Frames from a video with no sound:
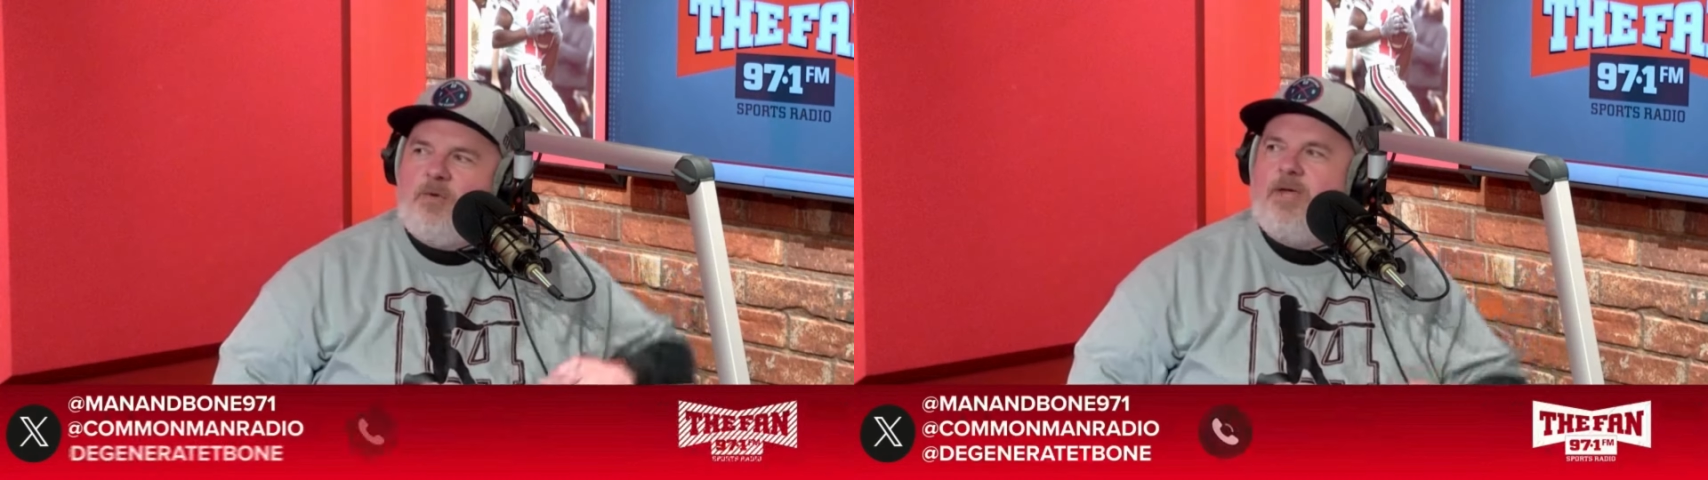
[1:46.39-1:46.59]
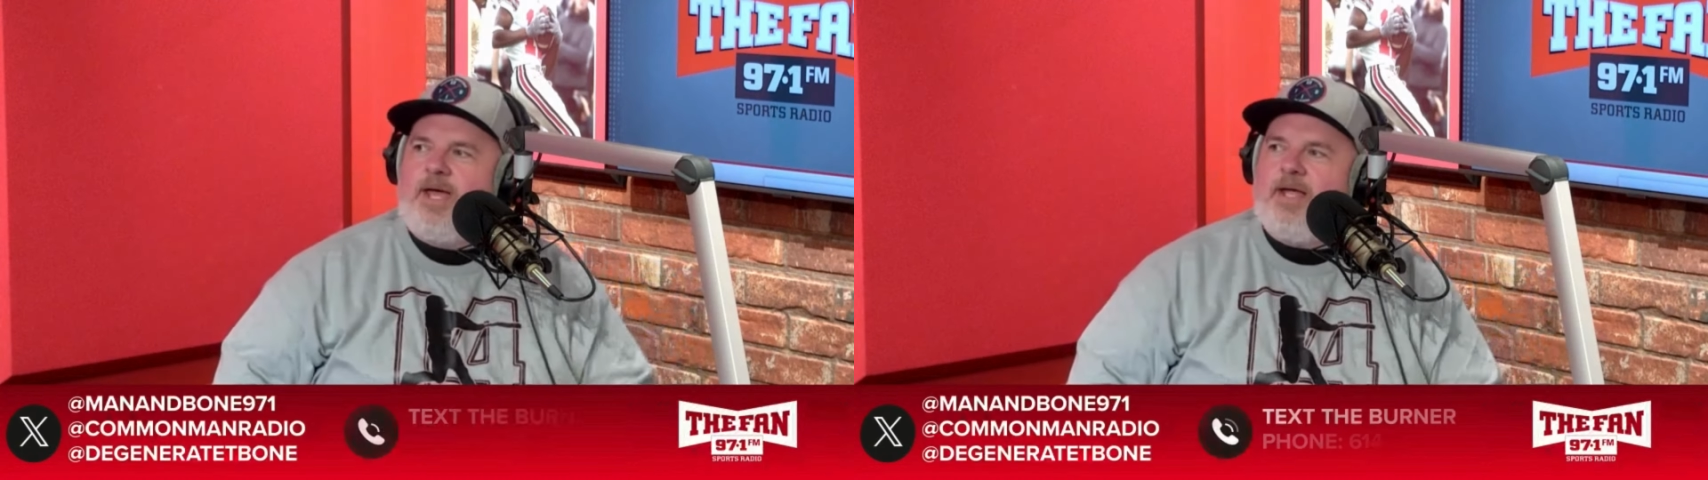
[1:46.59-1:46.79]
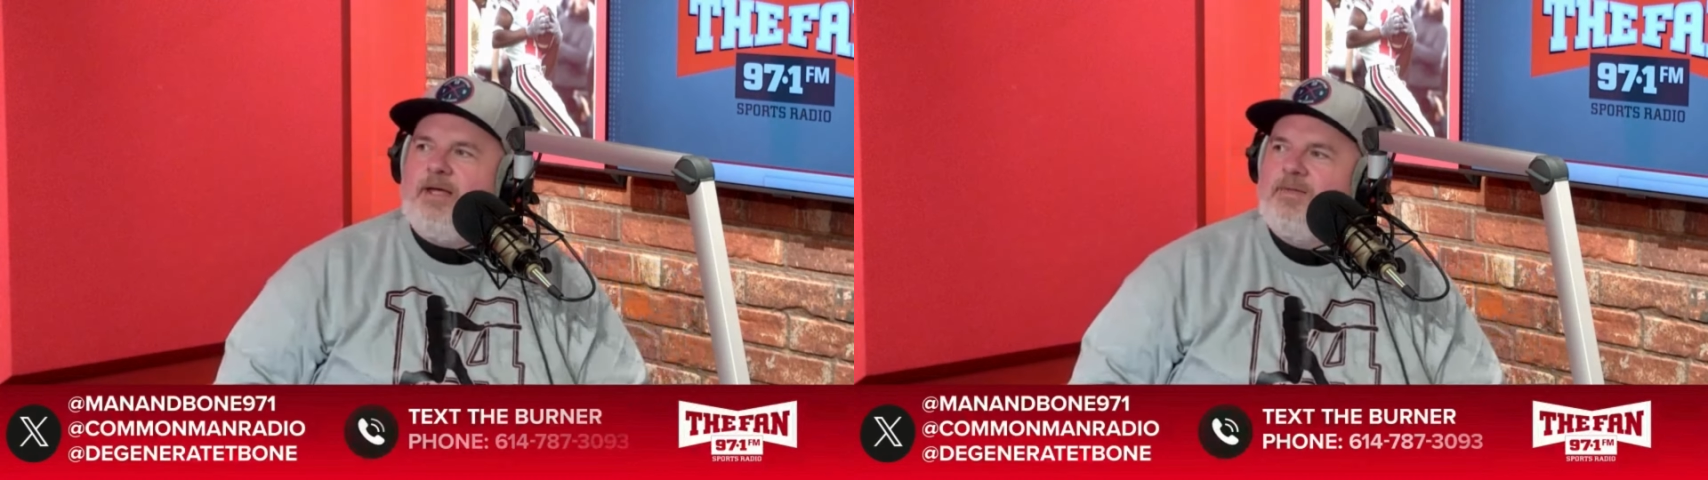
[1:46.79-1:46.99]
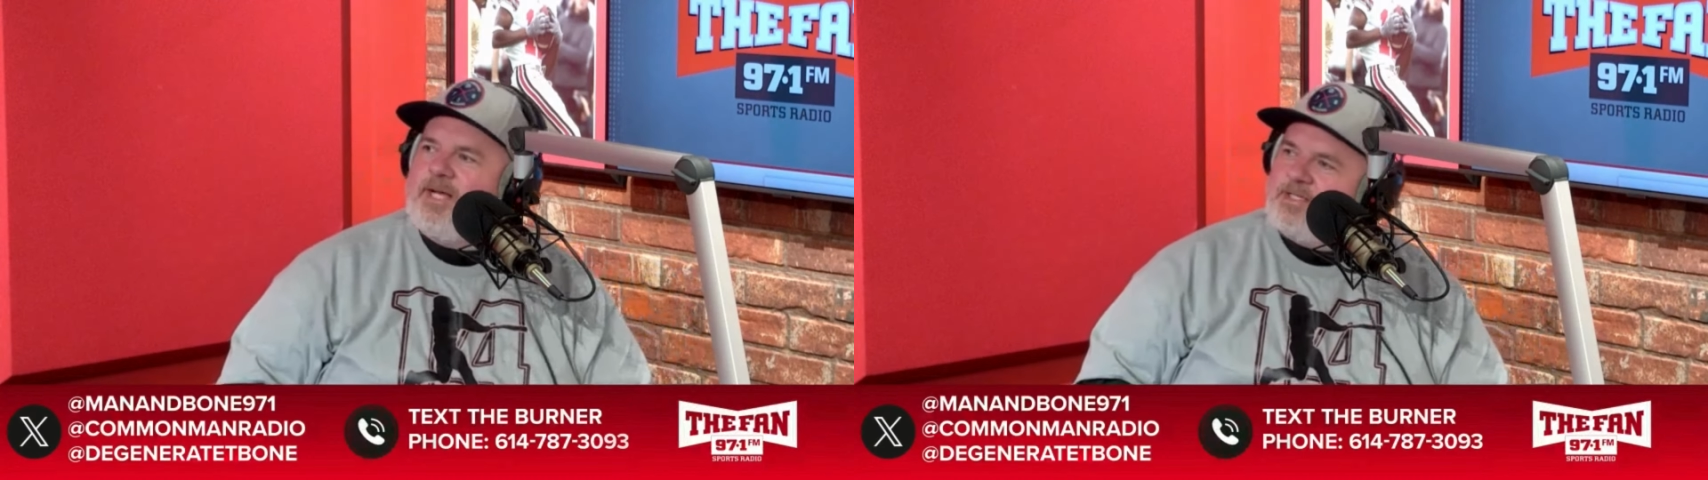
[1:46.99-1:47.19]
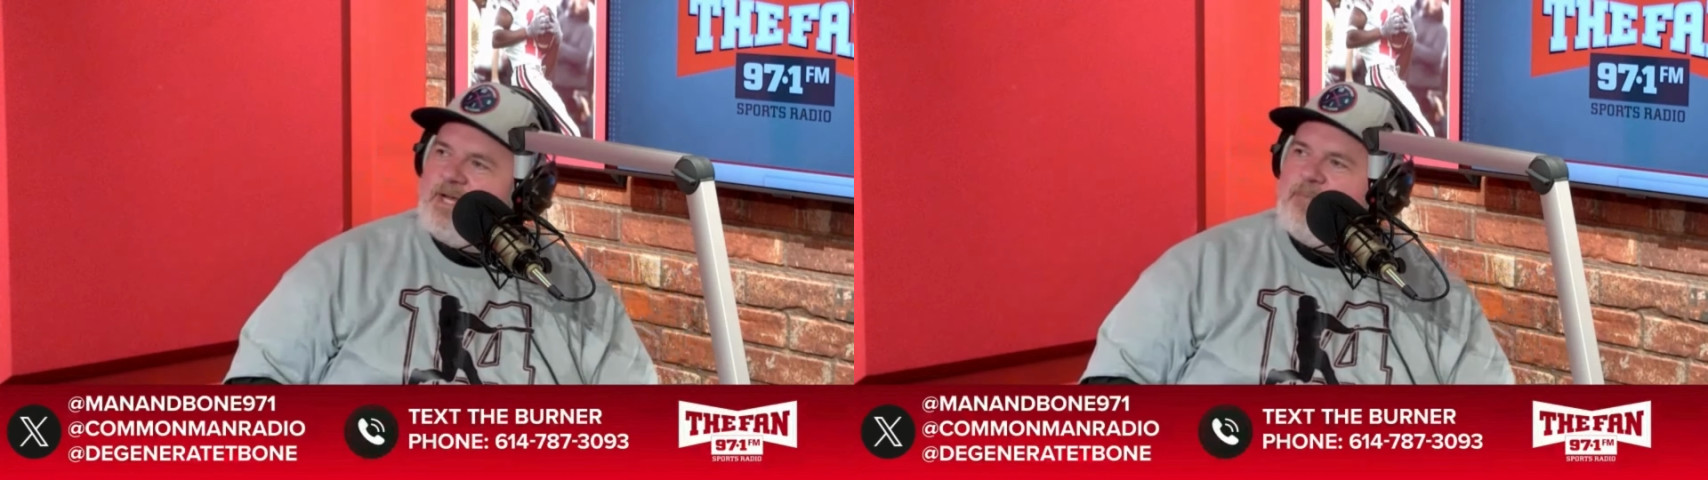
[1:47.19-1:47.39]
Okay,
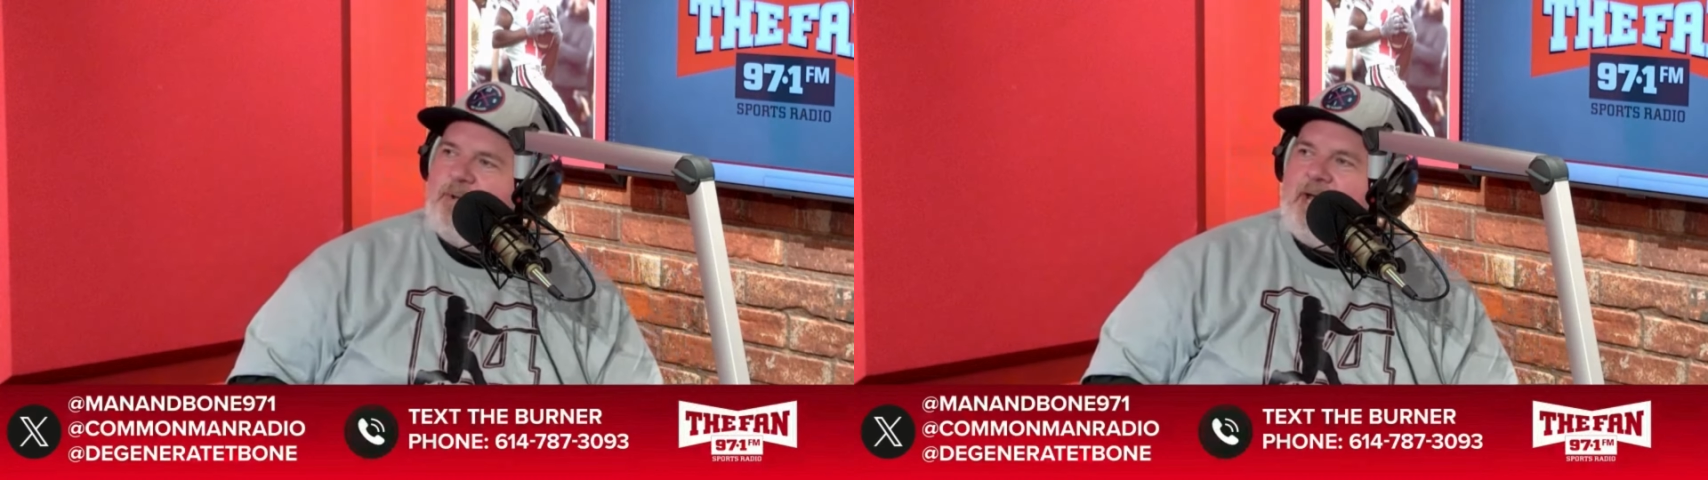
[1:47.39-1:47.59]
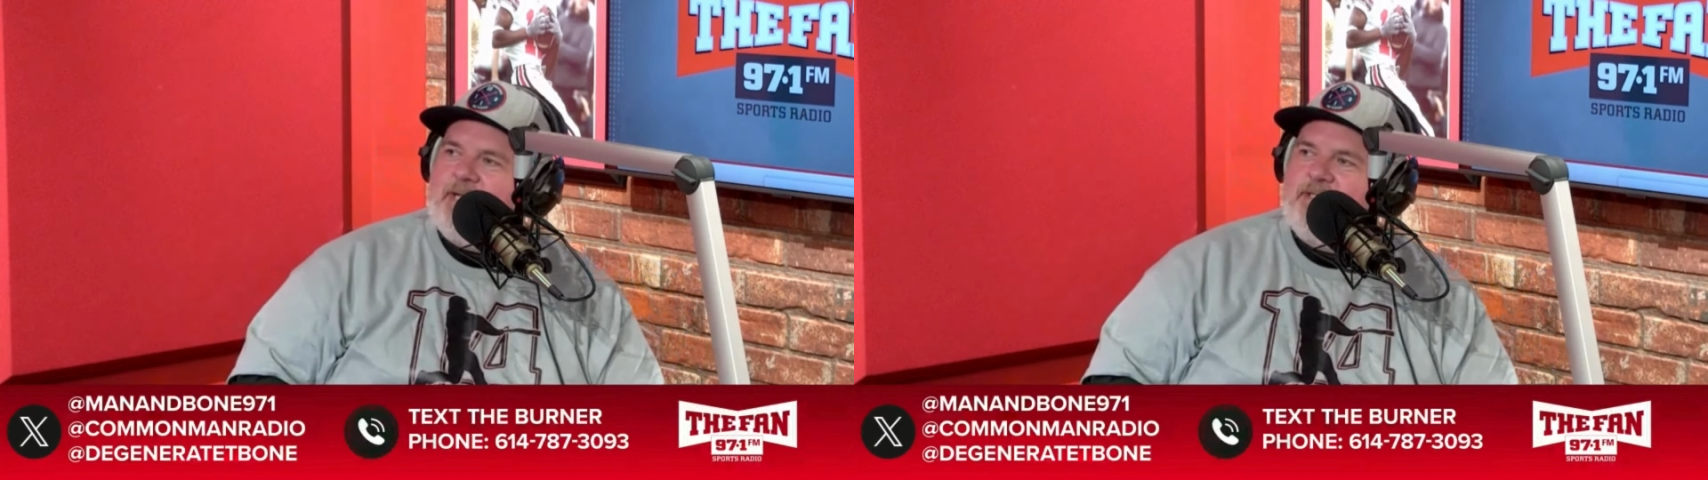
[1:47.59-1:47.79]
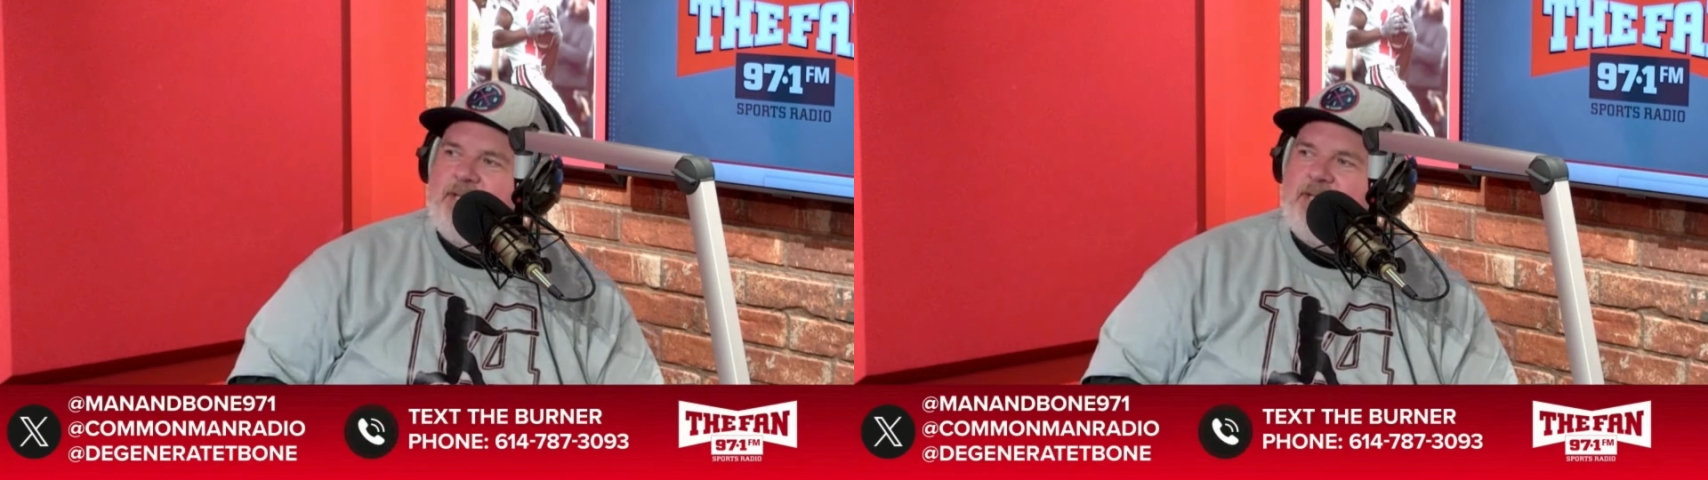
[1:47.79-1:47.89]
that's not bad.